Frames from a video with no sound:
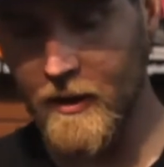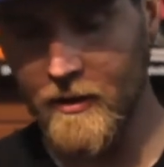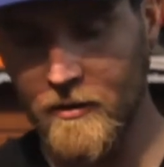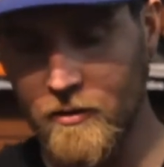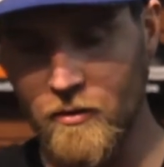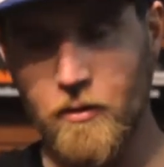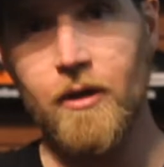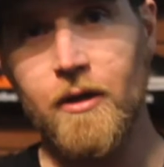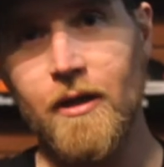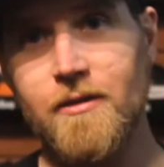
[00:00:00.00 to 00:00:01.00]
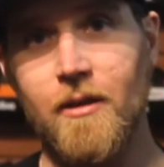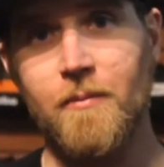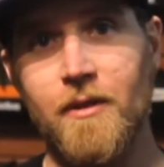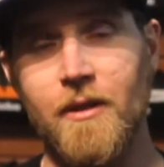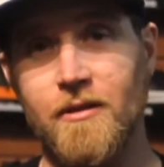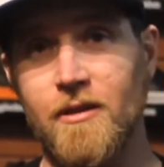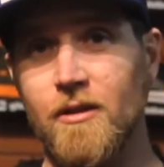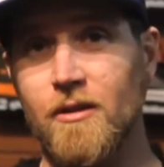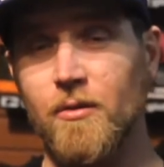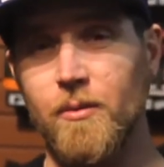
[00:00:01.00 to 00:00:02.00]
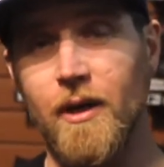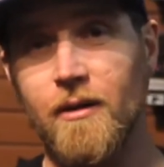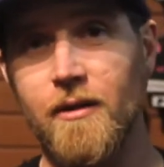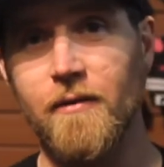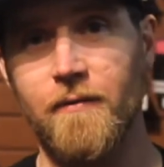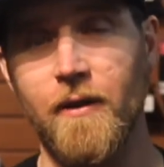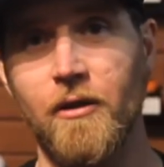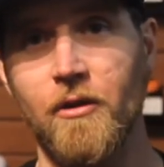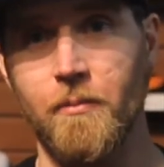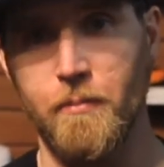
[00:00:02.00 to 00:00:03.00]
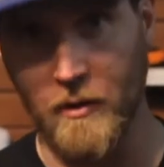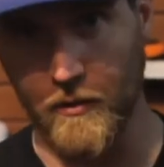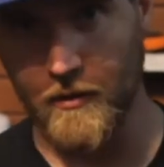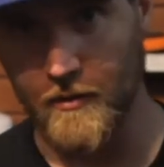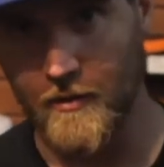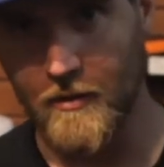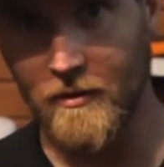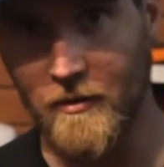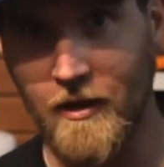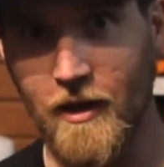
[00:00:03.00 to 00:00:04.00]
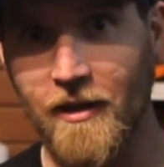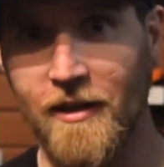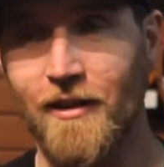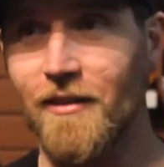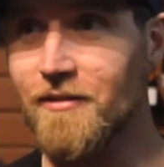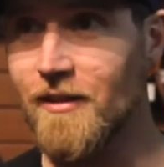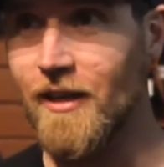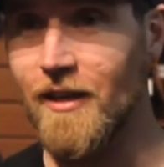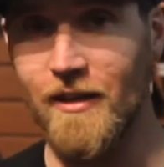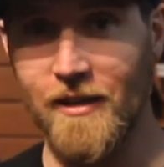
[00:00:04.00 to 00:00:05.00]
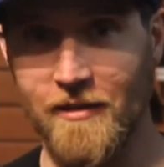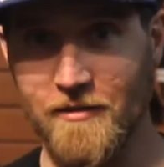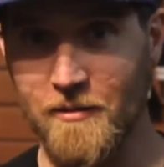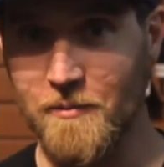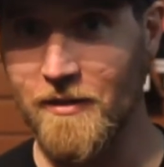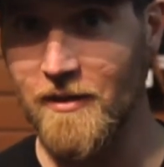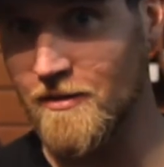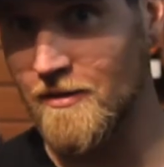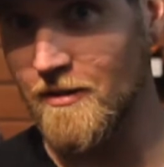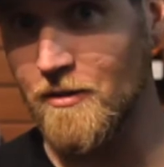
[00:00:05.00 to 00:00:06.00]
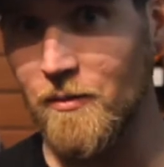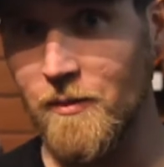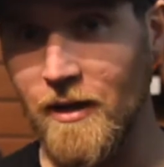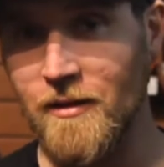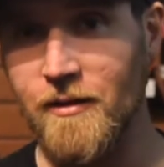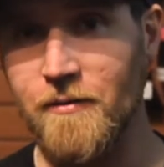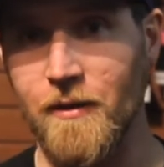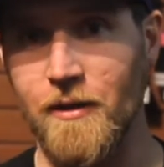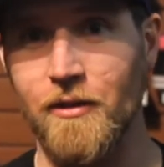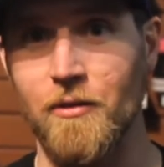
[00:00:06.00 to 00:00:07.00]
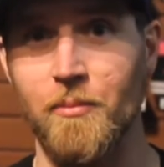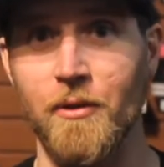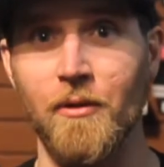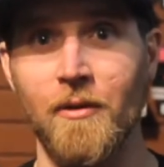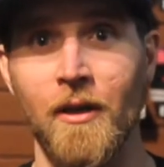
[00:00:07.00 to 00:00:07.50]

that you get something that's going to correctly fit your boot. Okay, and I'll say that again, something that's going to correctly fit your boot.